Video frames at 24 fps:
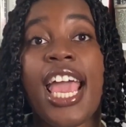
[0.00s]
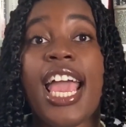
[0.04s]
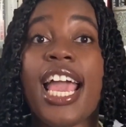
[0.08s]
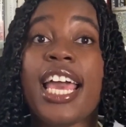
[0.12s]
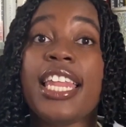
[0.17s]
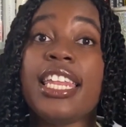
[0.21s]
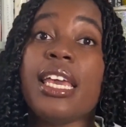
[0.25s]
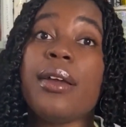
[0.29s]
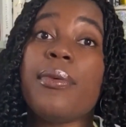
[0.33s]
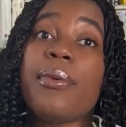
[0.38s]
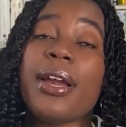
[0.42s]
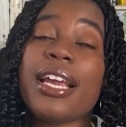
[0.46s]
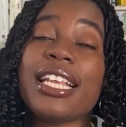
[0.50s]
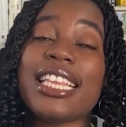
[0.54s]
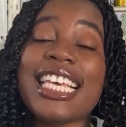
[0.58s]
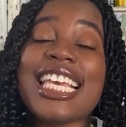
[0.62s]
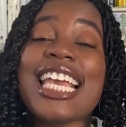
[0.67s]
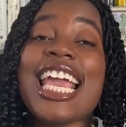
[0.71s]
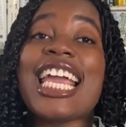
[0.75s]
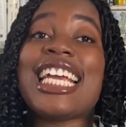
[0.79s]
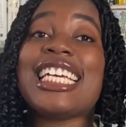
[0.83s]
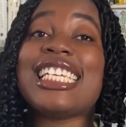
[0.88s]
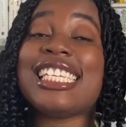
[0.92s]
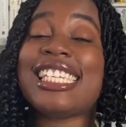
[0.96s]
And they work the
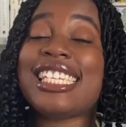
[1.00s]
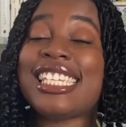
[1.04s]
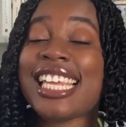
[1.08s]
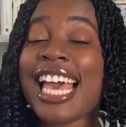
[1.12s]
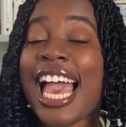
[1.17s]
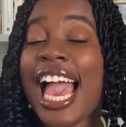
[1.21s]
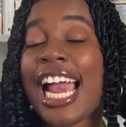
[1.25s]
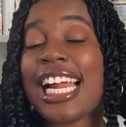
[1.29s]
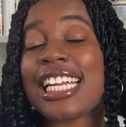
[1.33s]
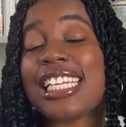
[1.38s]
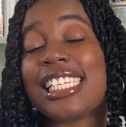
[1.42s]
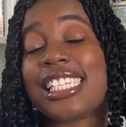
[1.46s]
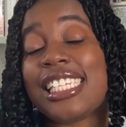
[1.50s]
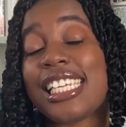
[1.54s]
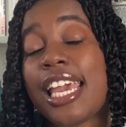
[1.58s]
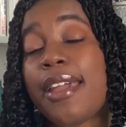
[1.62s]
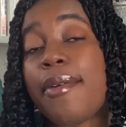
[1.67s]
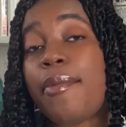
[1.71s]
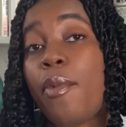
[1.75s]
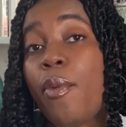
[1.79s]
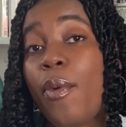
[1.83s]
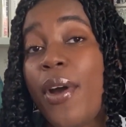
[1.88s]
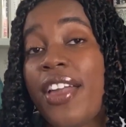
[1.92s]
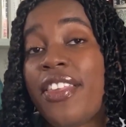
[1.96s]
exact
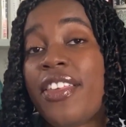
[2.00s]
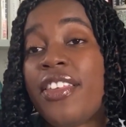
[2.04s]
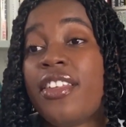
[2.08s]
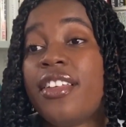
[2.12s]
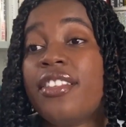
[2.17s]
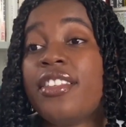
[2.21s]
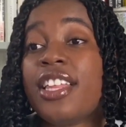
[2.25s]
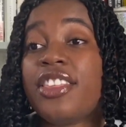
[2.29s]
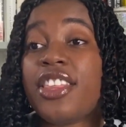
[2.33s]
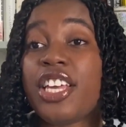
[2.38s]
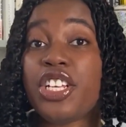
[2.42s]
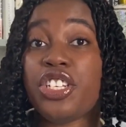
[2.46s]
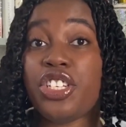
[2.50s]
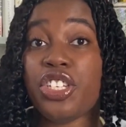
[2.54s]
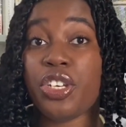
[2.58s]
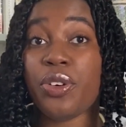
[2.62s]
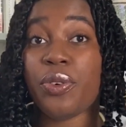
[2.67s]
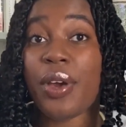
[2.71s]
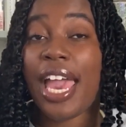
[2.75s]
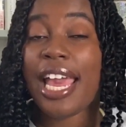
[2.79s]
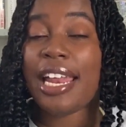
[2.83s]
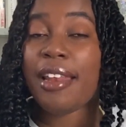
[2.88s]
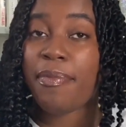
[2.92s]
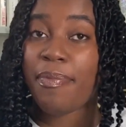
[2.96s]
same way that they
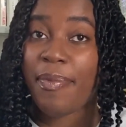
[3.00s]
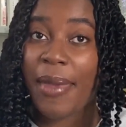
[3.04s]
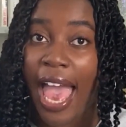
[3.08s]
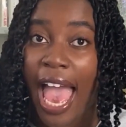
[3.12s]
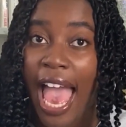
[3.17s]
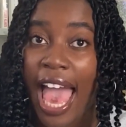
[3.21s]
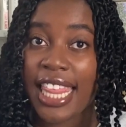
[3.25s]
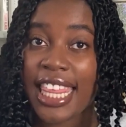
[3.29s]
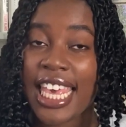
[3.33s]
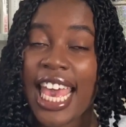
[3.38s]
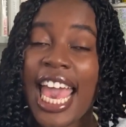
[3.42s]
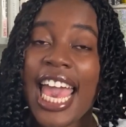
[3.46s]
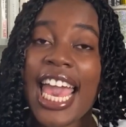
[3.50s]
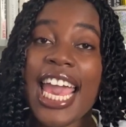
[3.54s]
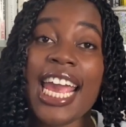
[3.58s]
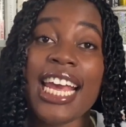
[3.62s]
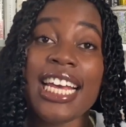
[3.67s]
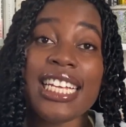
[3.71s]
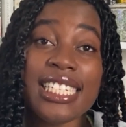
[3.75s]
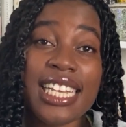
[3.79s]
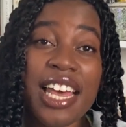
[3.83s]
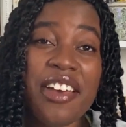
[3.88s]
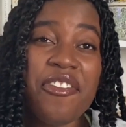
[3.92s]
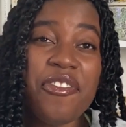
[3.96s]
do in math,
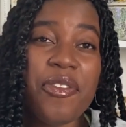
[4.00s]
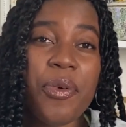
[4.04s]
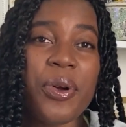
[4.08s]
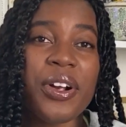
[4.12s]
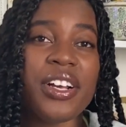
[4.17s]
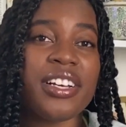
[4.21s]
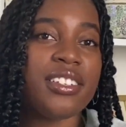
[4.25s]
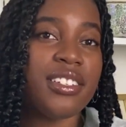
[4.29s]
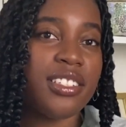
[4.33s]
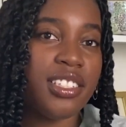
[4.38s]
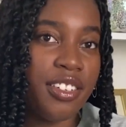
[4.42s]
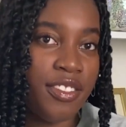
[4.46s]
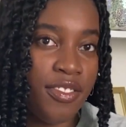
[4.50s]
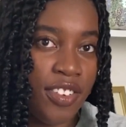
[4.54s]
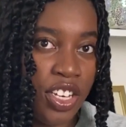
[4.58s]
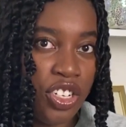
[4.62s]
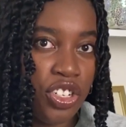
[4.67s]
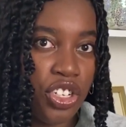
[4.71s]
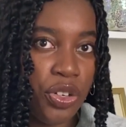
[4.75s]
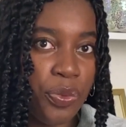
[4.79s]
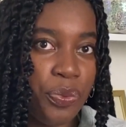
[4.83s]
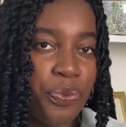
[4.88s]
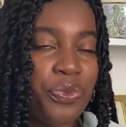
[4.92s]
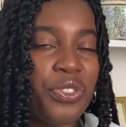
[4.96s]
except for
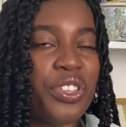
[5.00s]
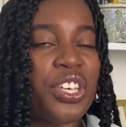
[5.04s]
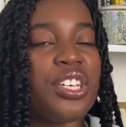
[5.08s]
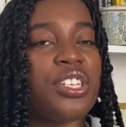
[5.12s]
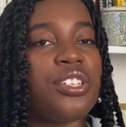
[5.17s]
division.